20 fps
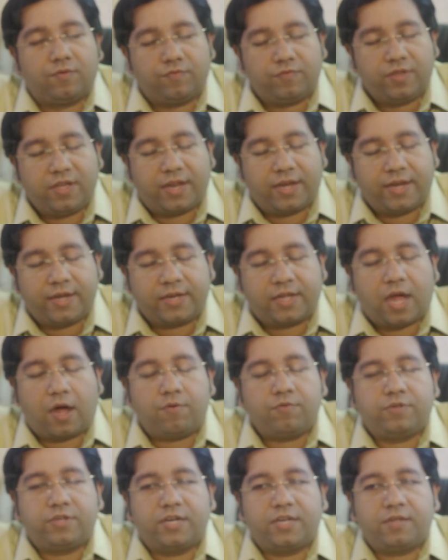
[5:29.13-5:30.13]
We are
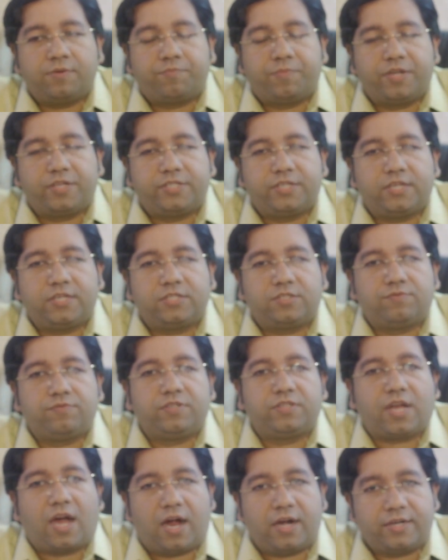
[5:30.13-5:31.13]
encountering patients
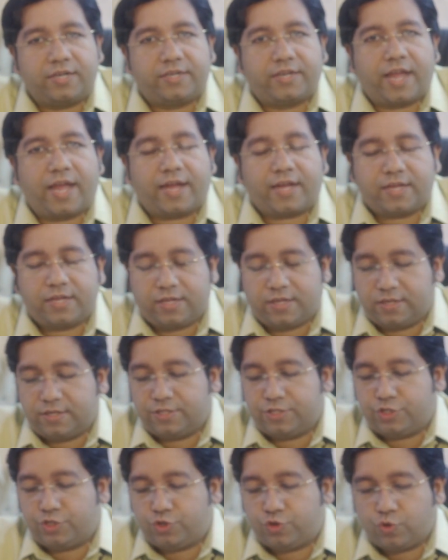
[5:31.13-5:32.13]
with heart attack,
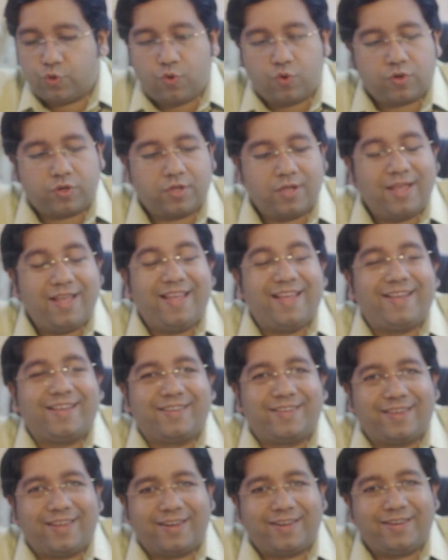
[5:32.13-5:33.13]
stroke,
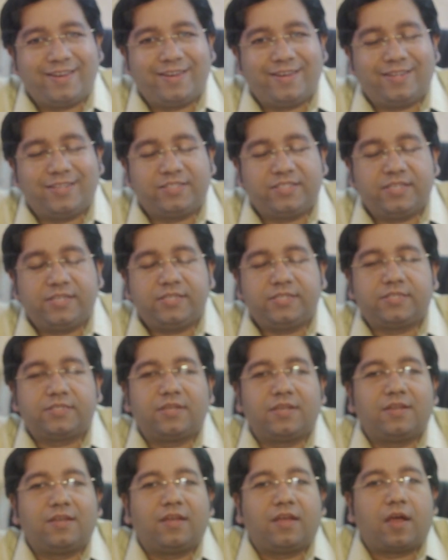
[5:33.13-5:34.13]
kidney
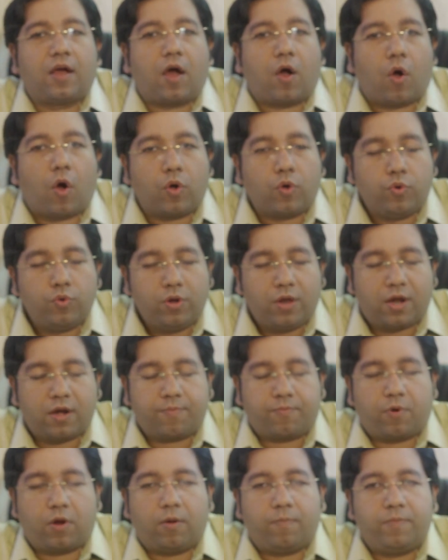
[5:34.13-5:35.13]
disease,
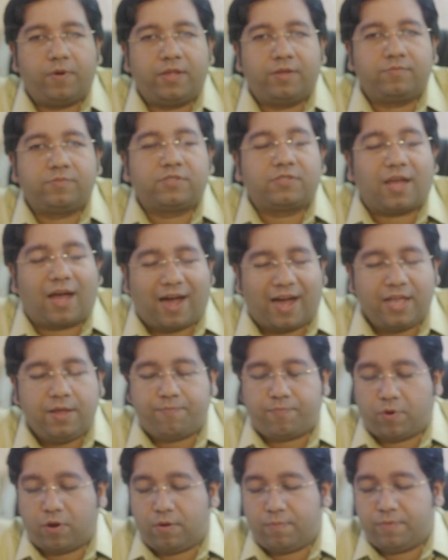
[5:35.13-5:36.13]
ocular problems,
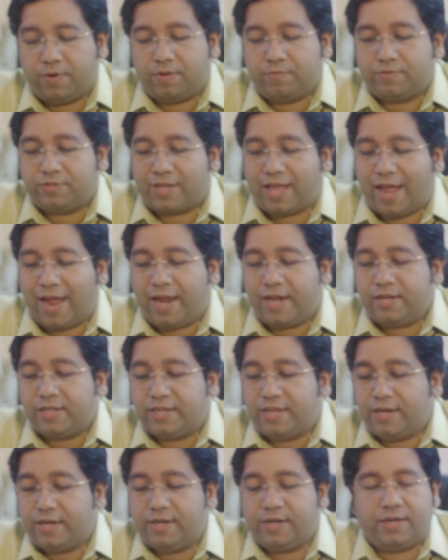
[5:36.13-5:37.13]
eye problems and
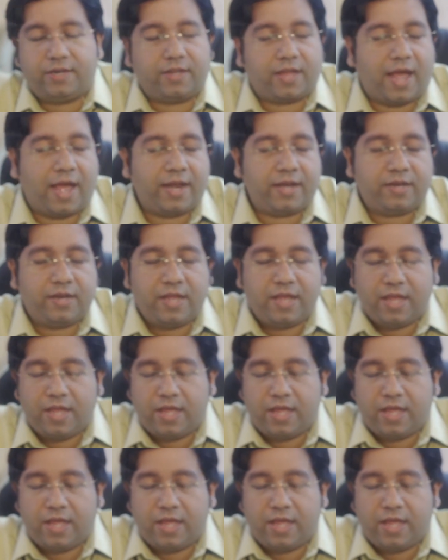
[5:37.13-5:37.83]
kidney and